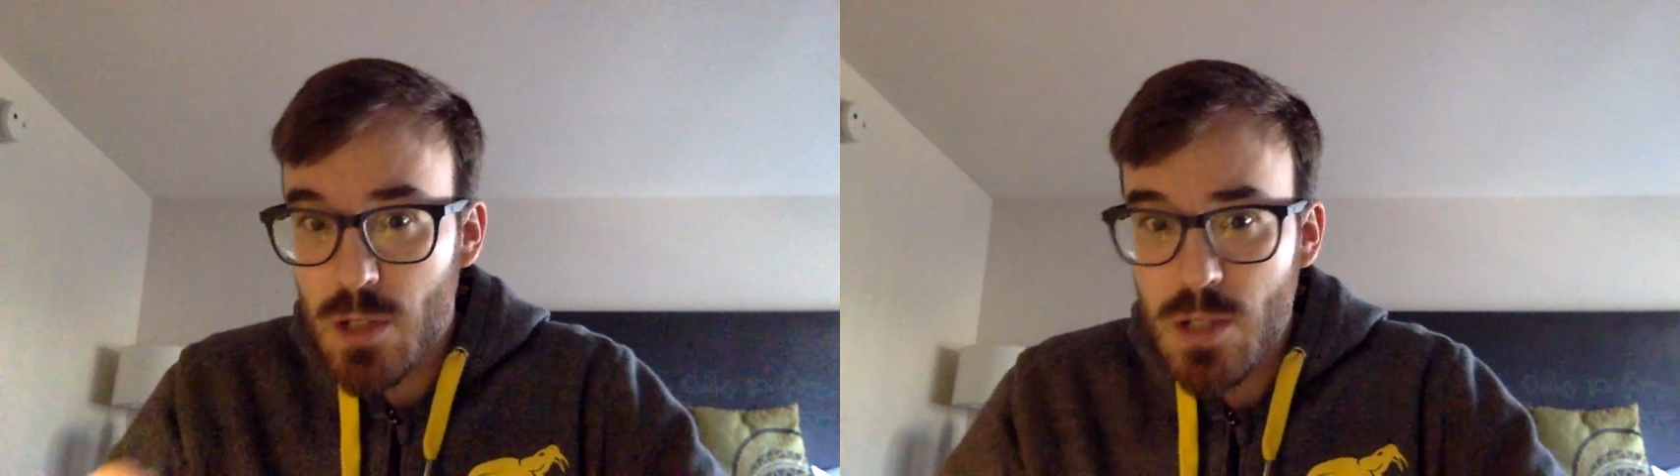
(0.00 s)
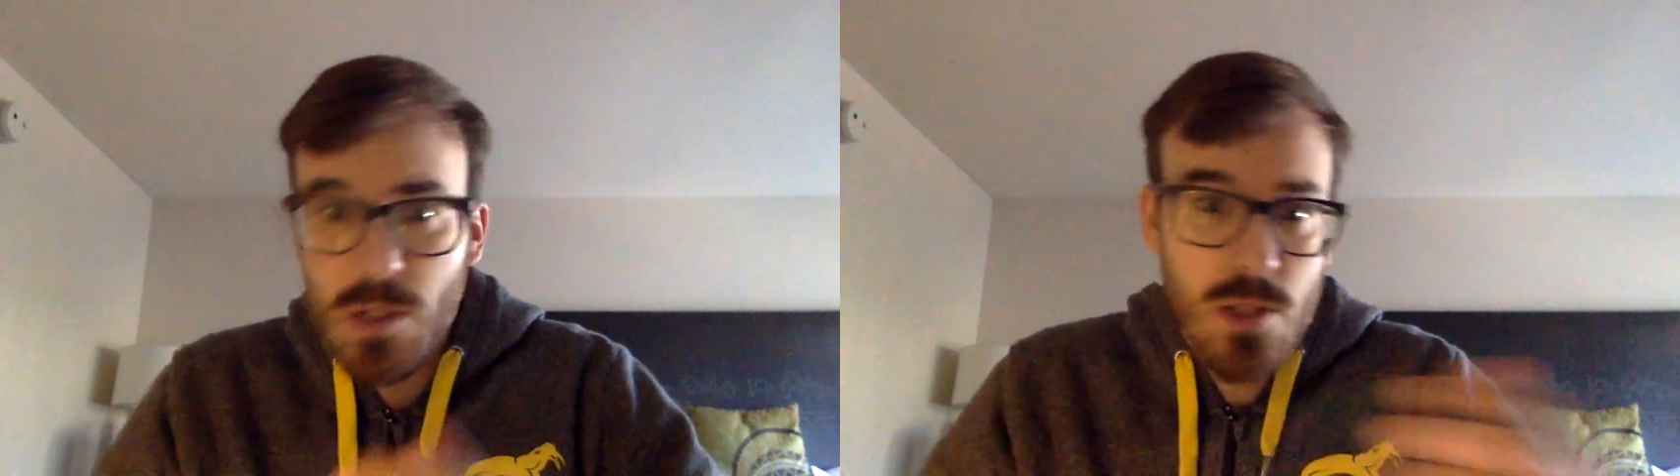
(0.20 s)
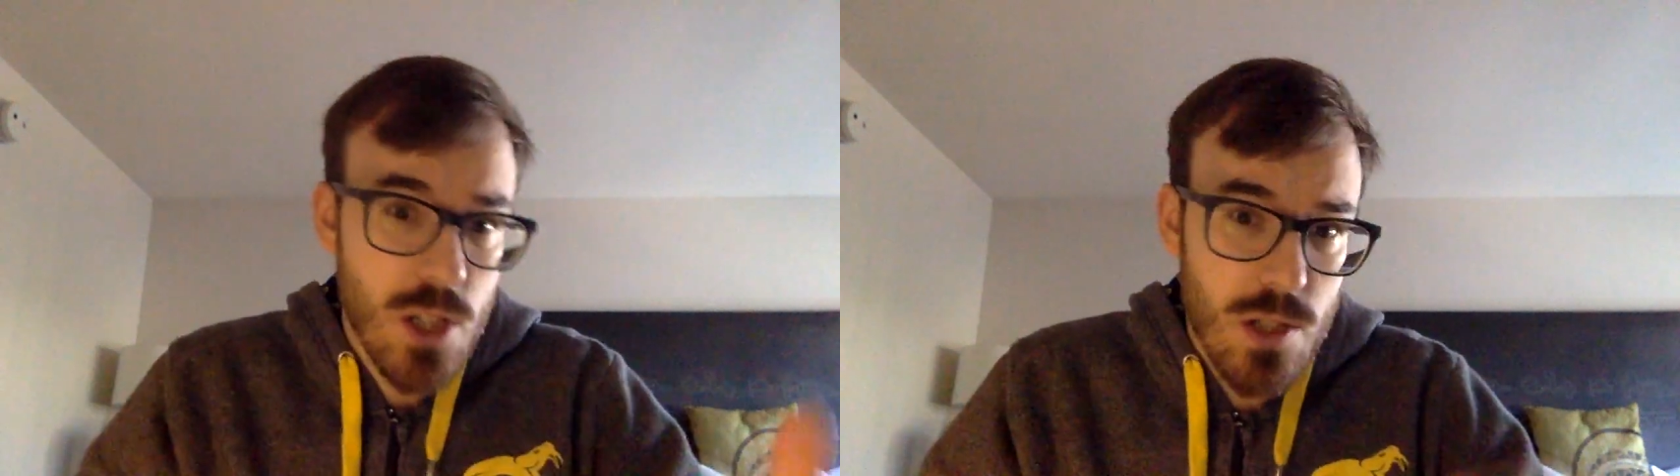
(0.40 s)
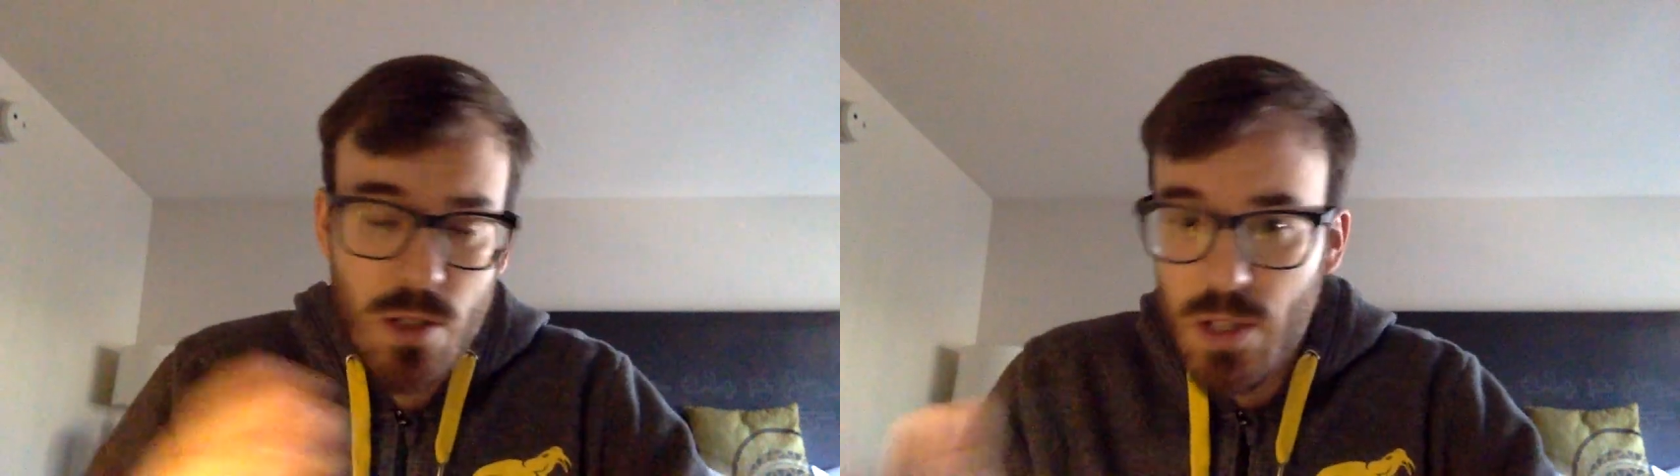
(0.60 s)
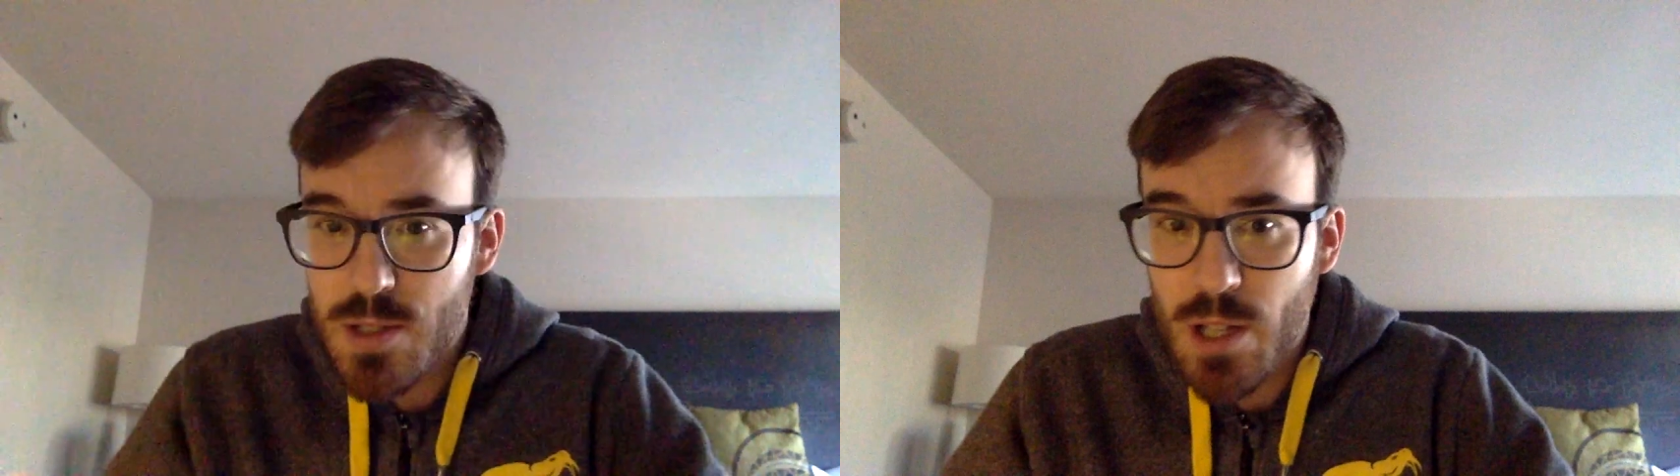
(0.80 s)
she's
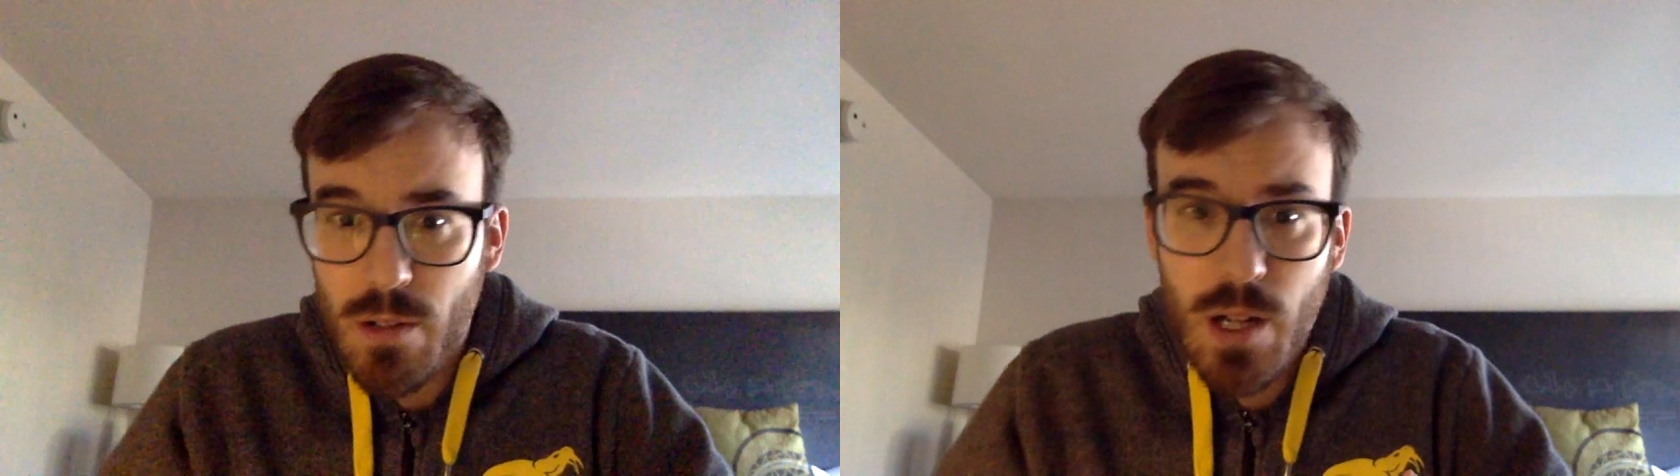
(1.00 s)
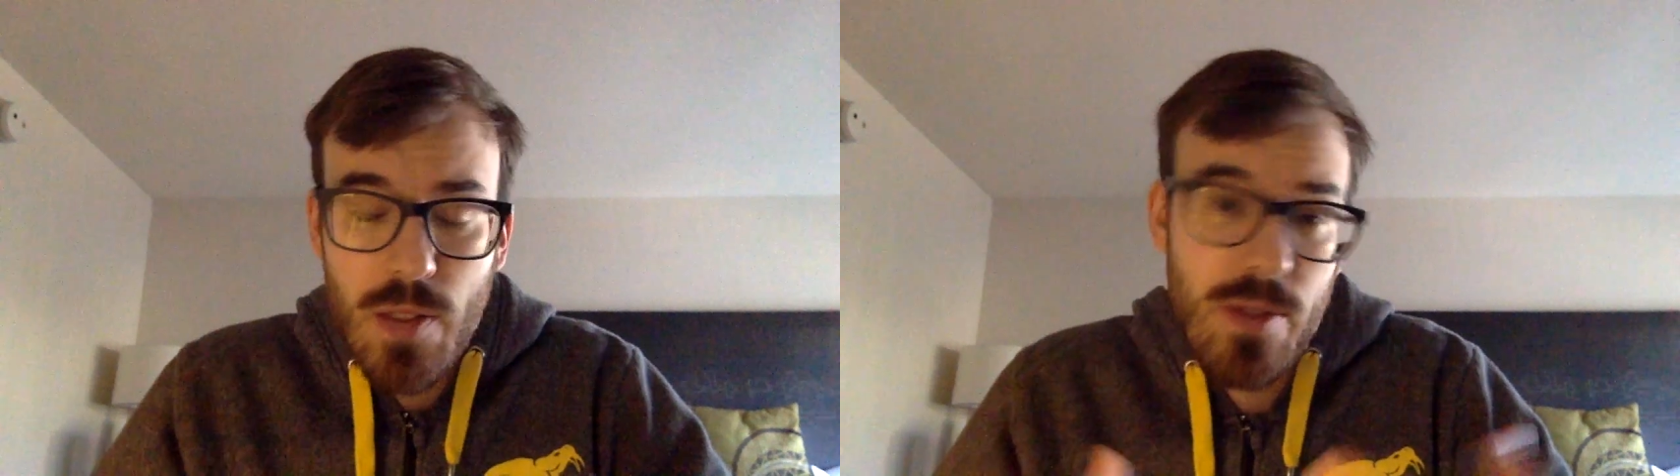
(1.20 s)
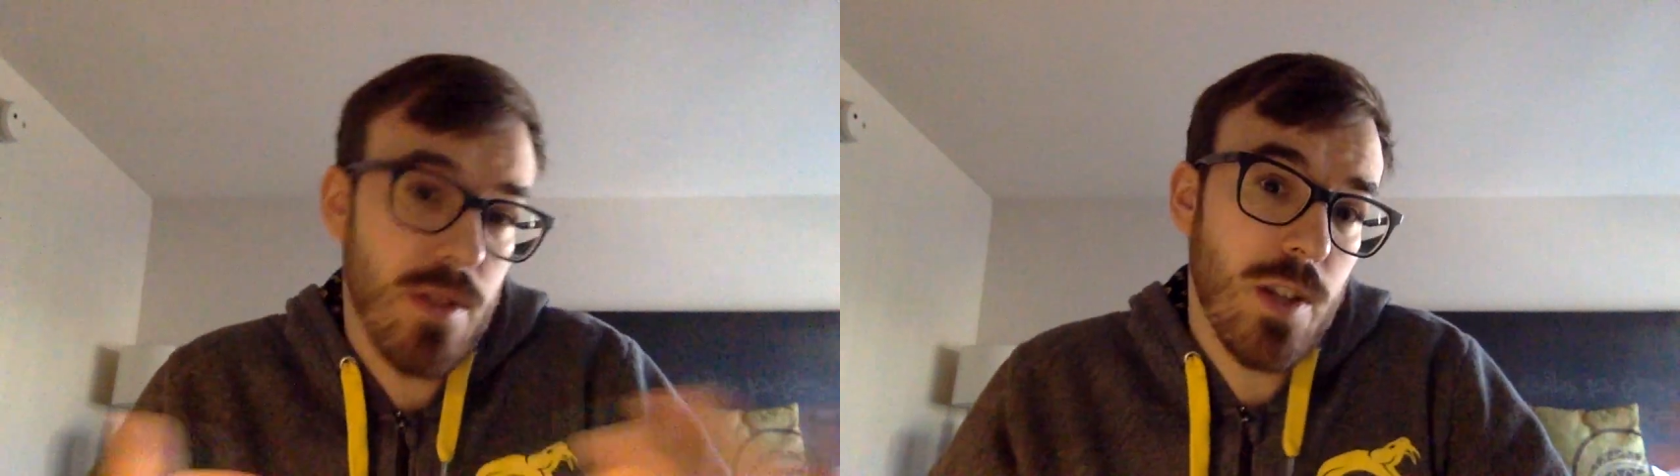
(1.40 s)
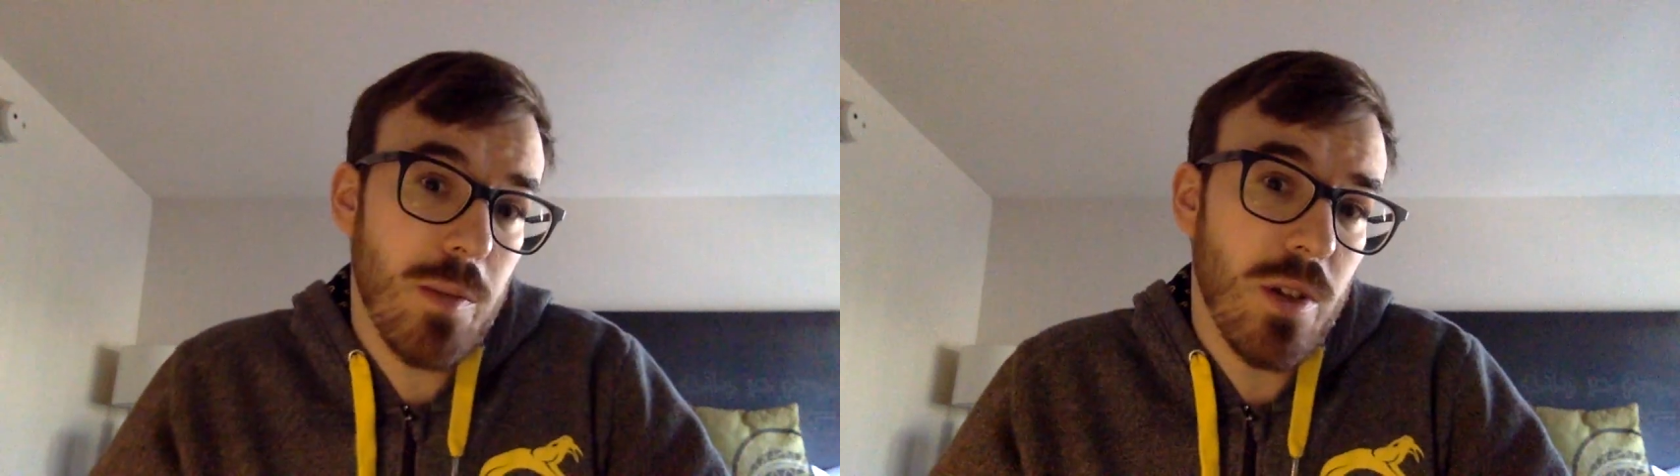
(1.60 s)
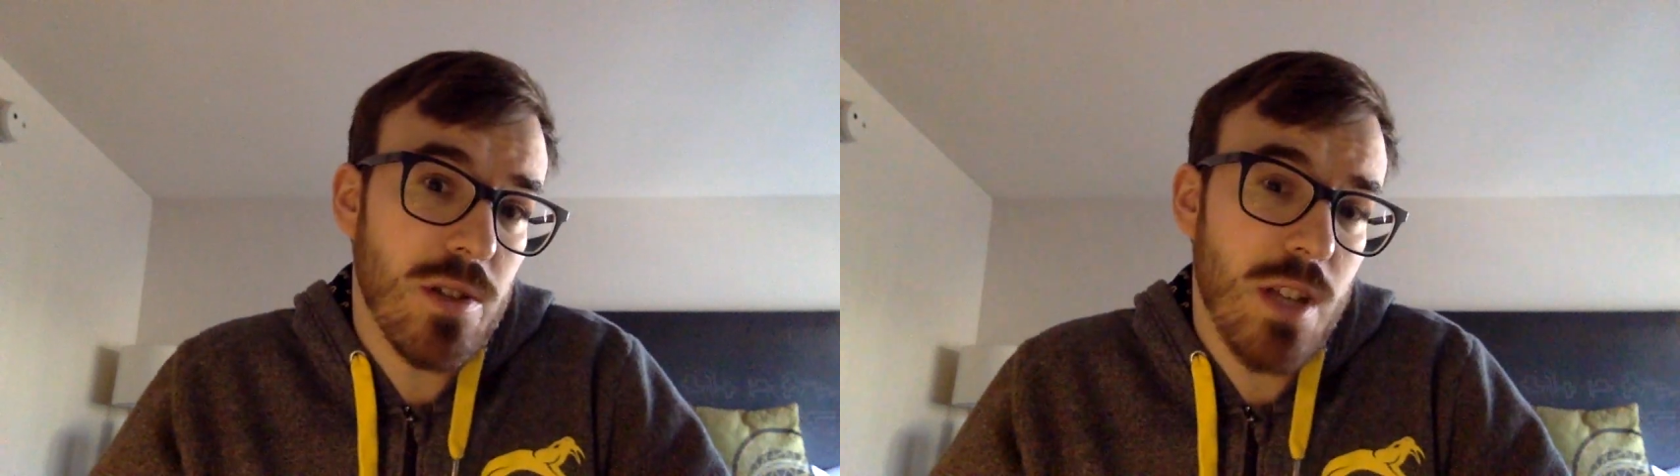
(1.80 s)
good, etc., and it's going
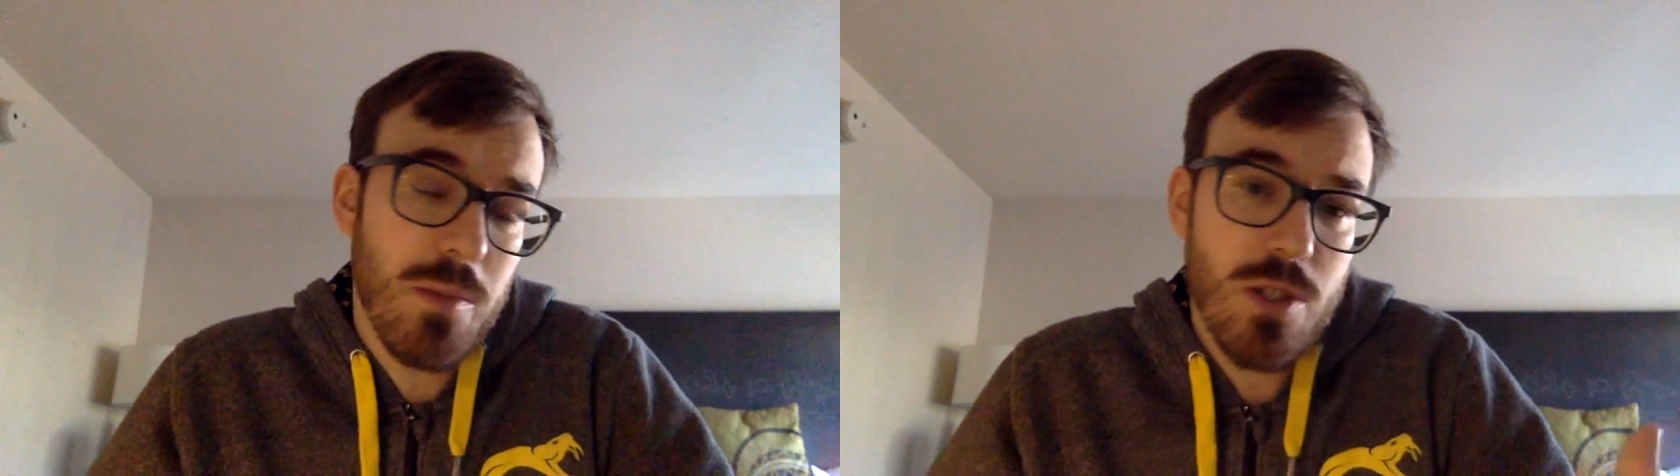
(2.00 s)
to be a good team.